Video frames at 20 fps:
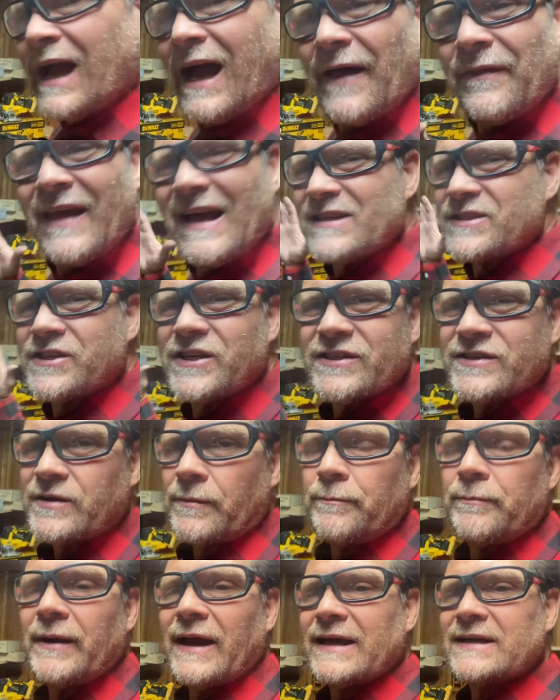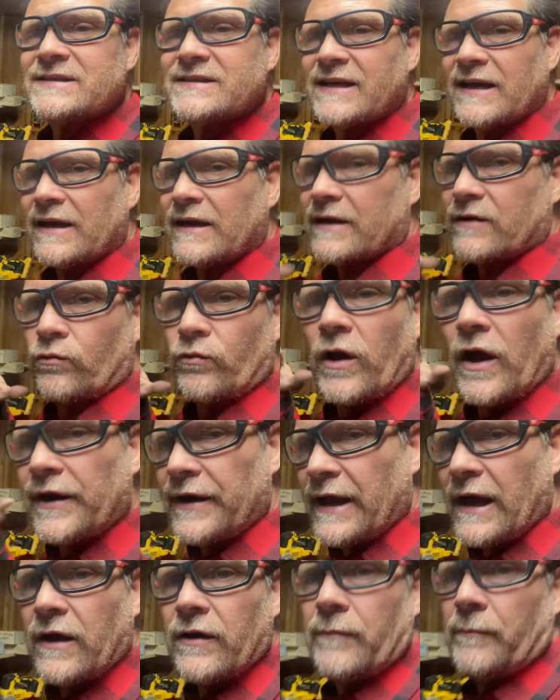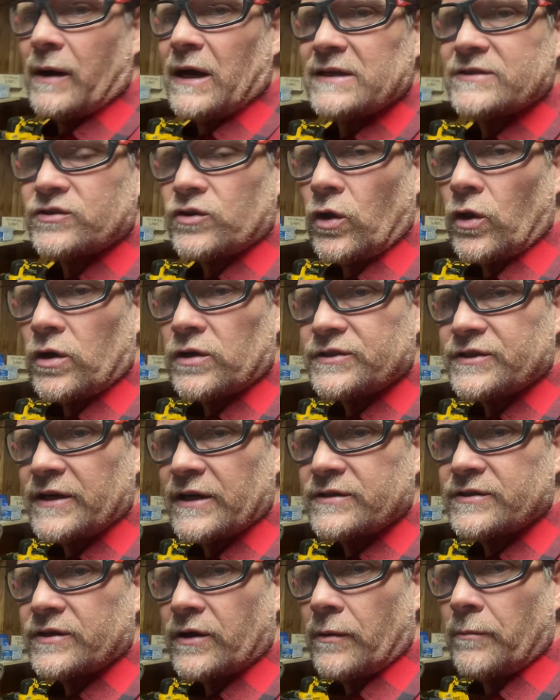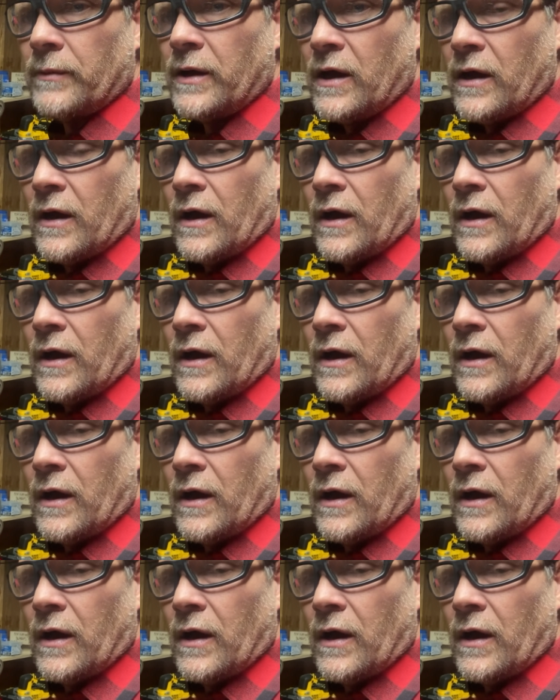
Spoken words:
And that's just a basic rundown of my solar system.